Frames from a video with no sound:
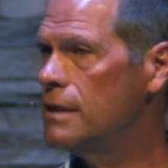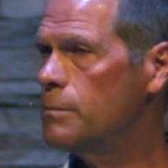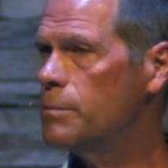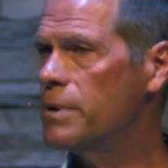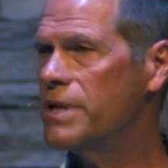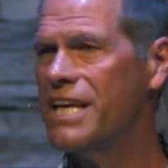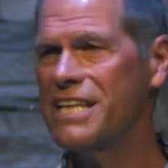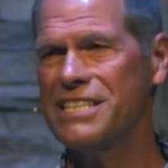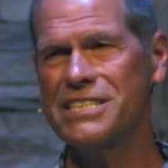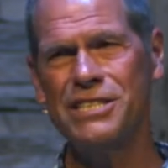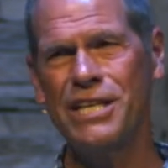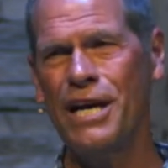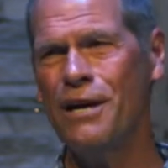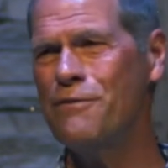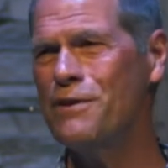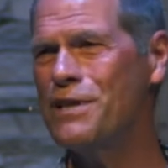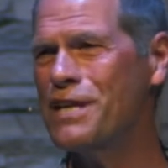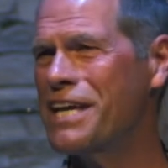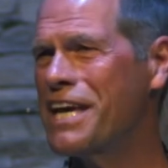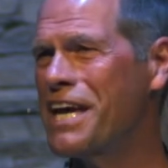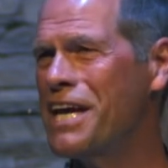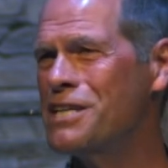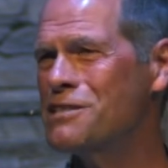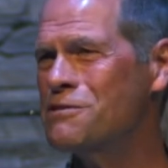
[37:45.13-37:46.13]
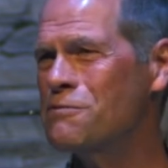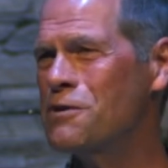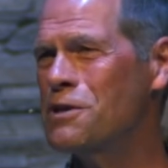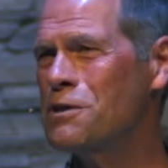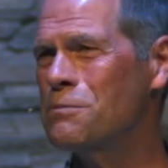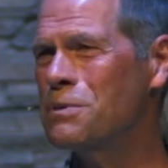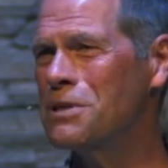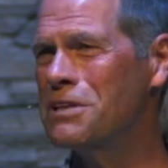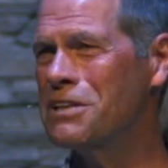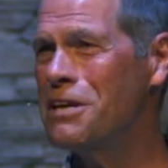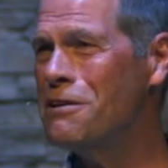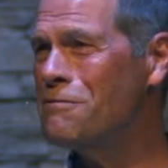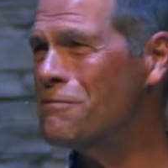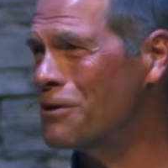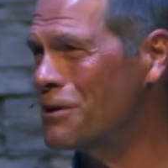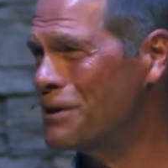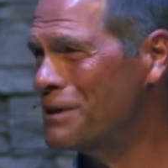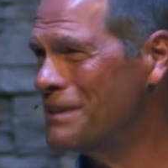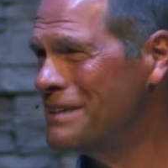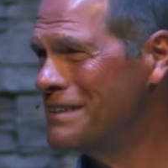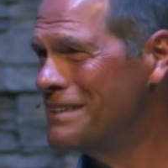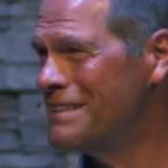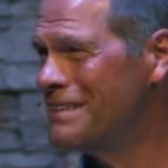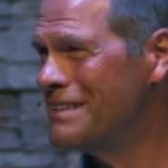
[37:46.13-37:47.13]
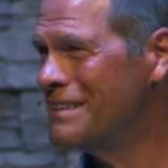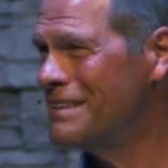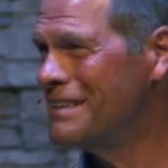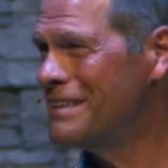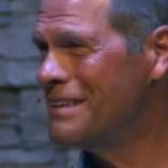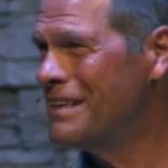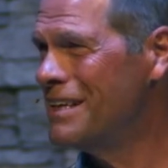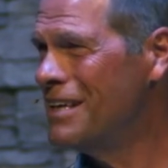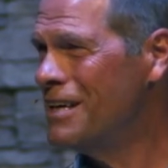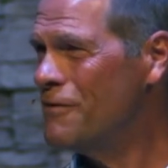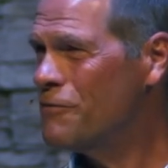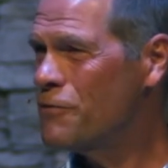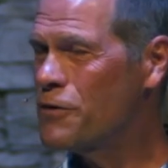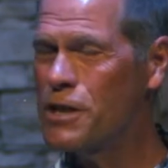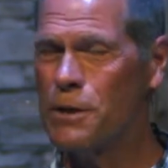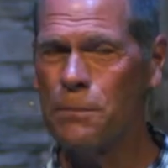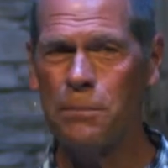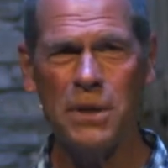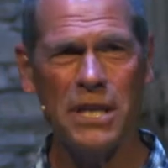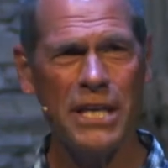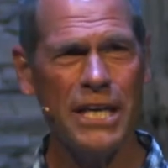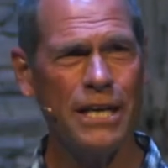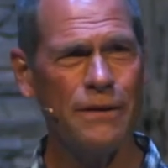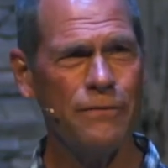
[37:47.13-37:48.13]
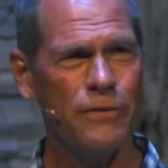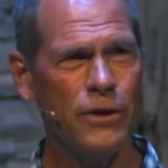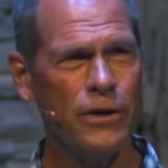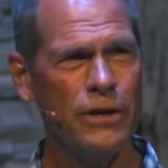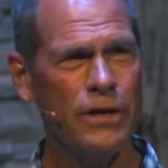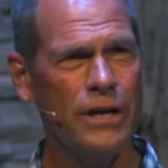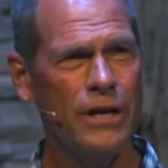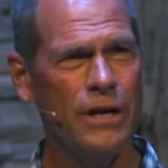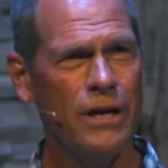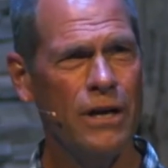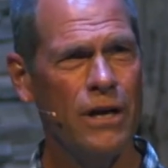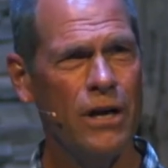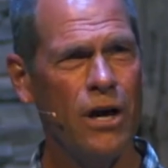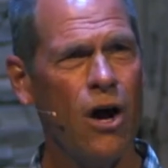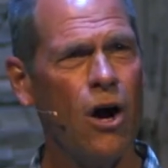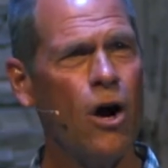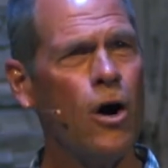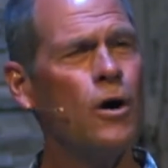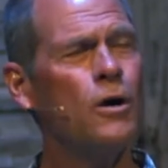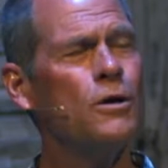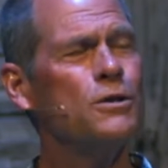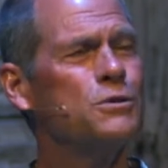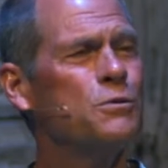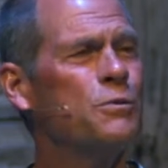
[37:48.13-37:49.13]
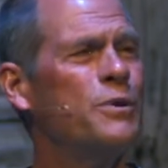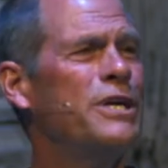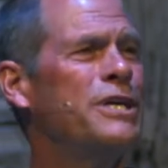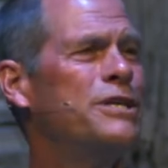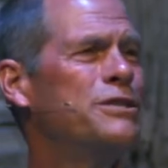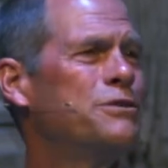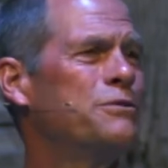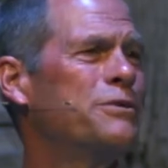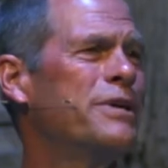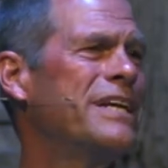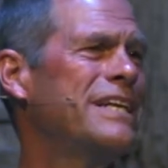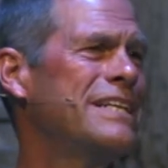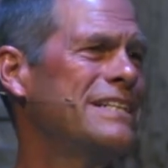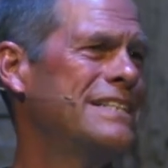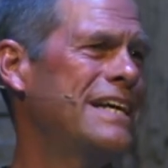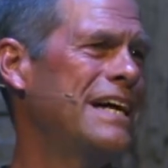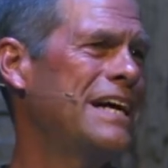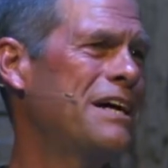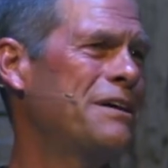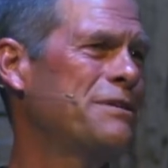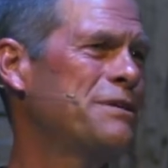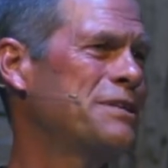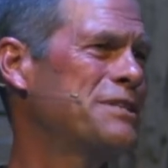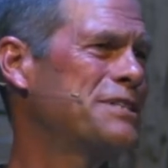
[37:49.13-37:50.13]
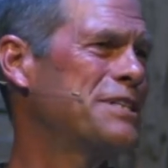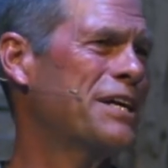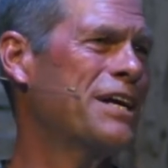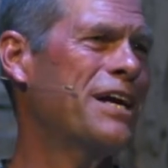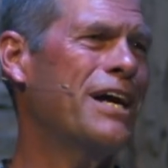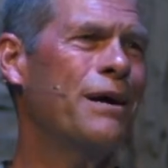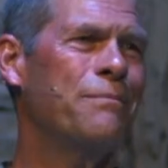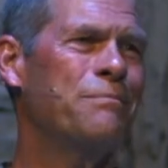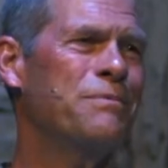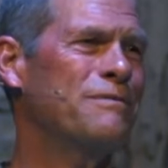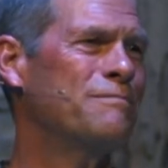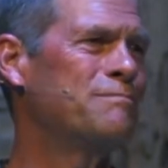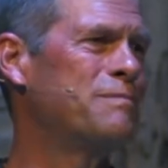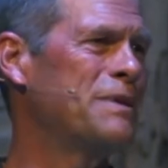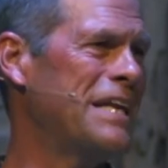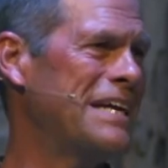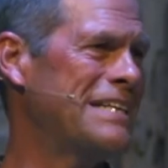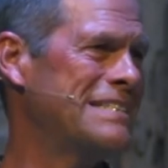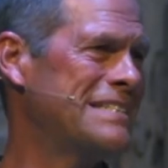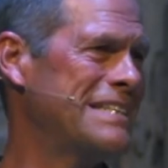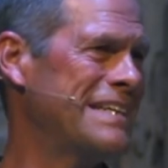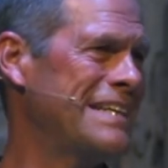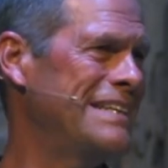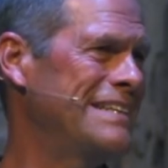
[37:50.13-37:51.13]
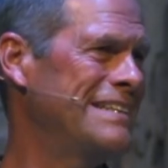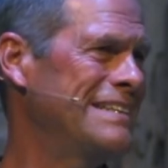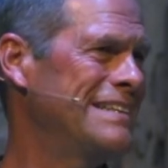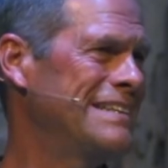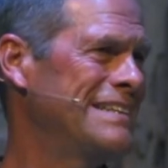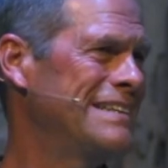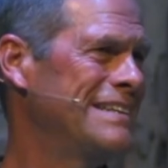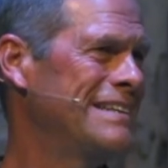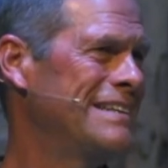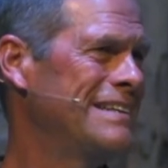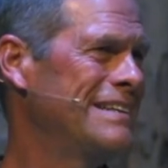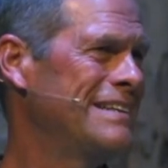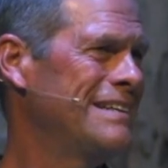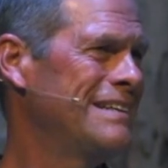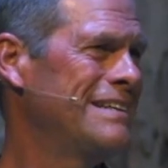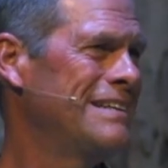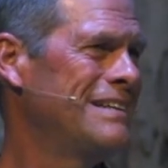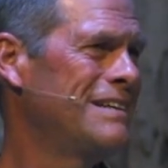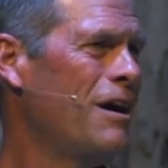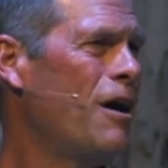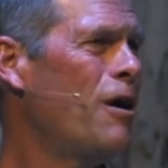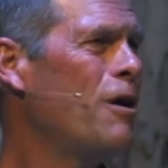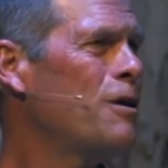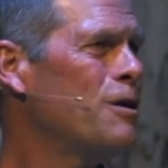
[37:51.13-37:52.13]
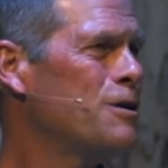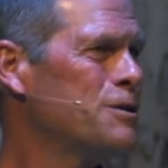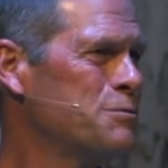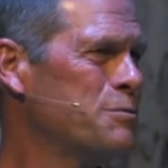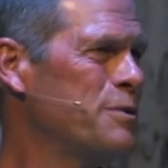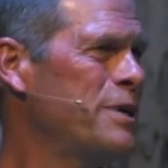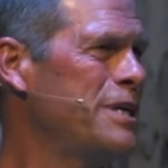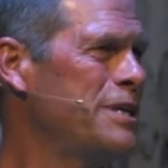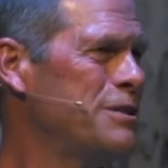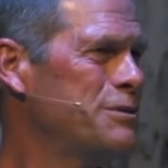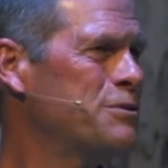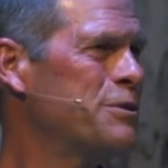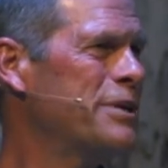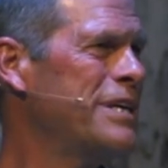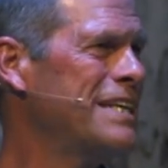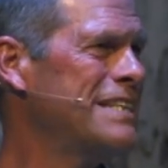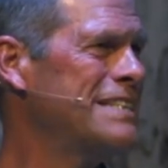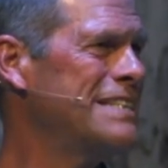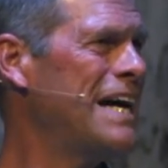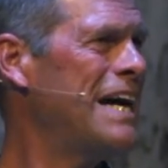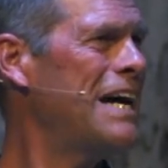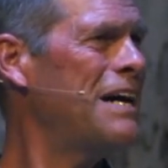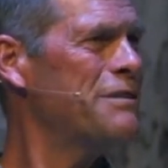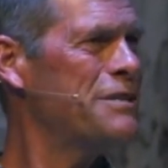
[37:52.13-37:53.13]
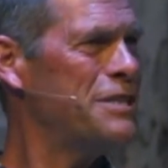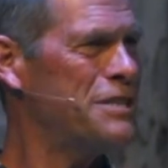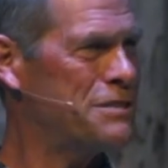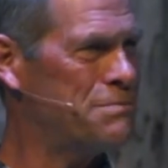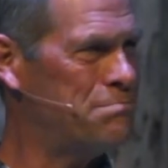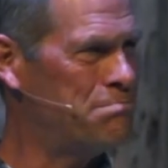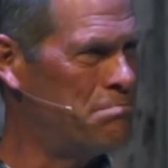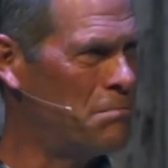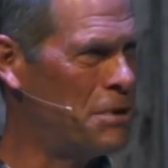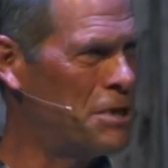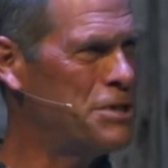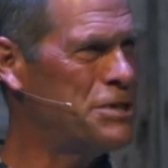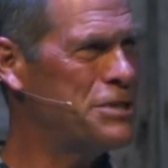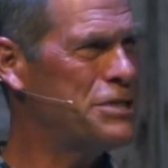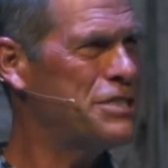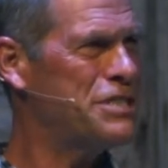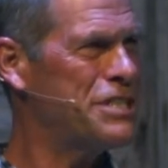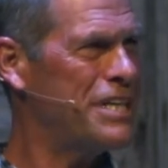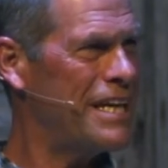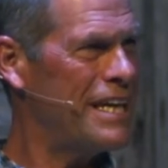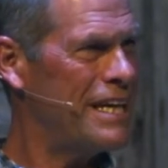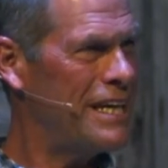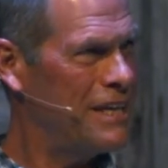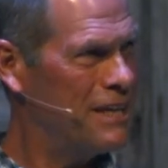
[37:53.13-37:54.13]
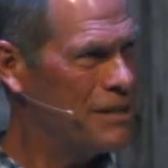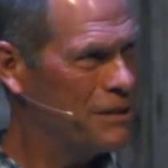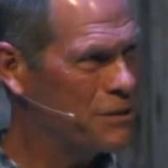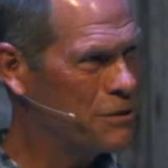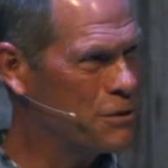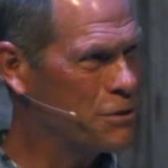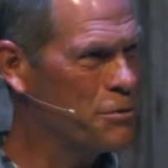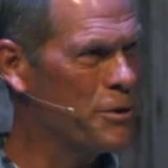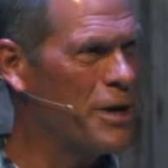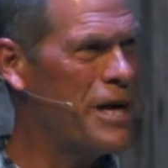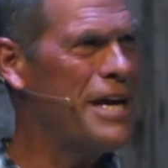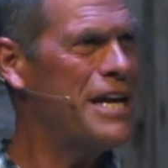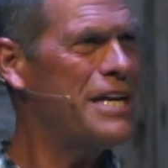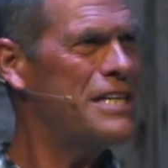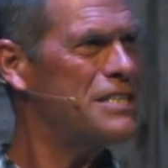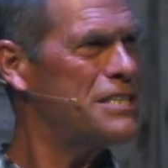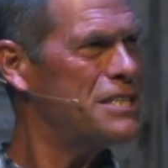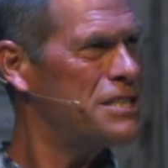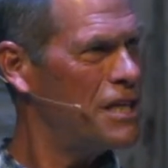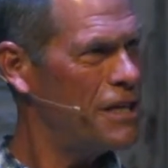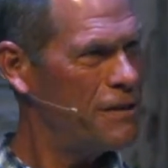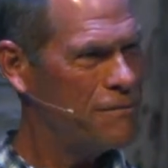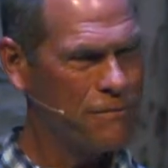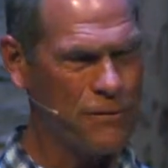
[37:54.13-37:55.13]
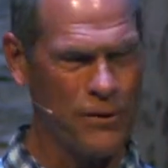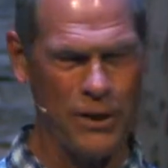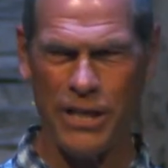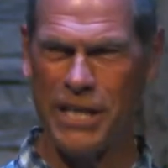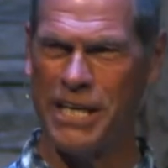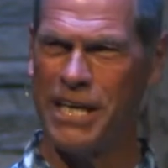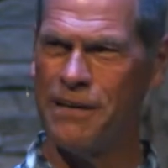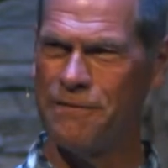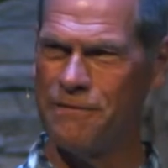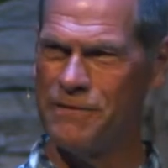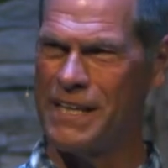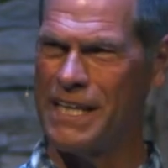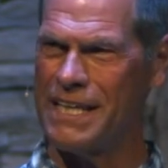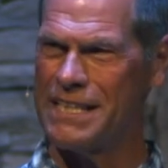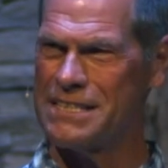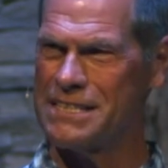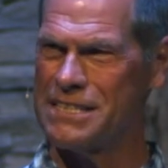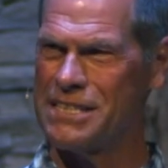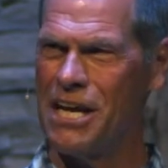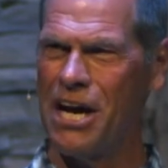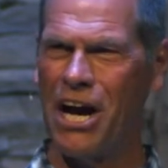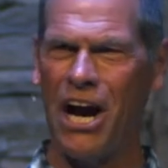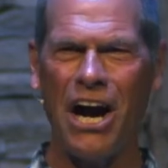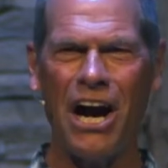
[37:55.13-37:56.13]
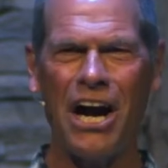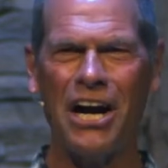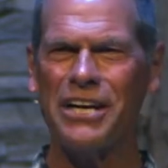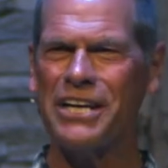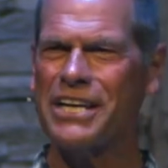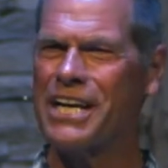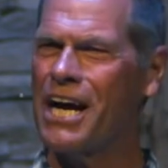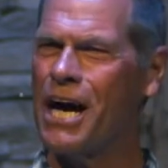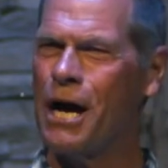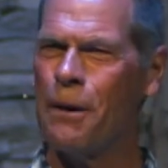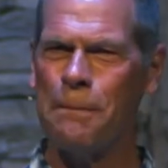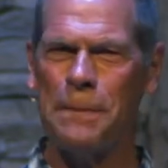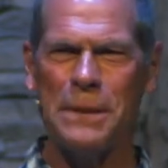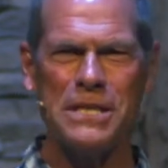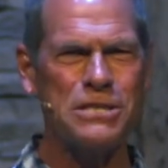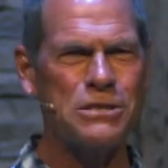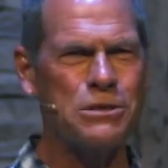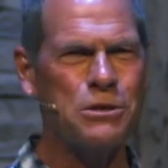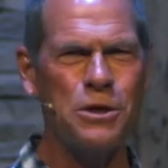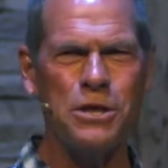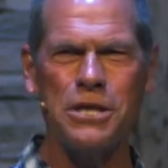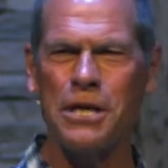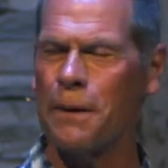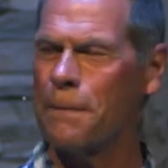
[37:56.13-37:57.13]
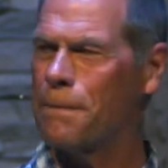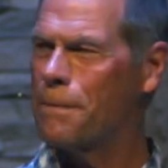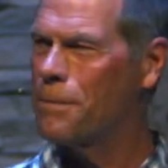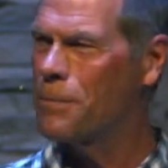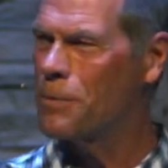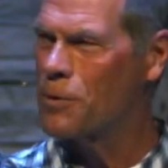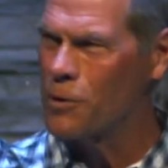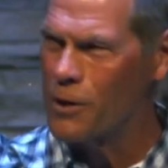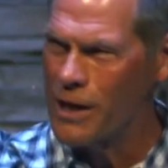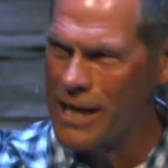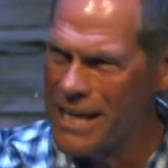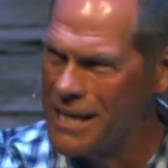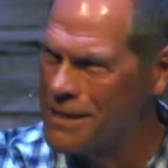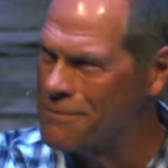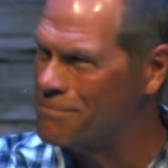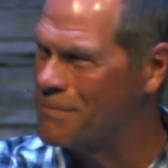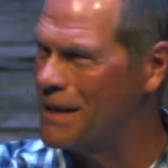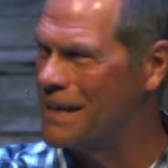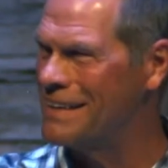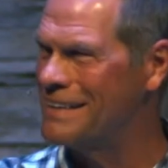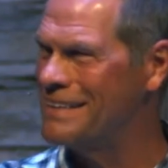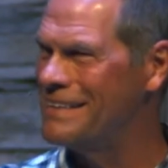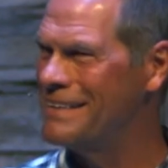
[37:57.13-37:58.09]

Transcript: But that's never the case for the believer. For the believer, all we drink down is the cup of blessing. All we drink down is mercy, grace, forgiveness. Our cup is to the brim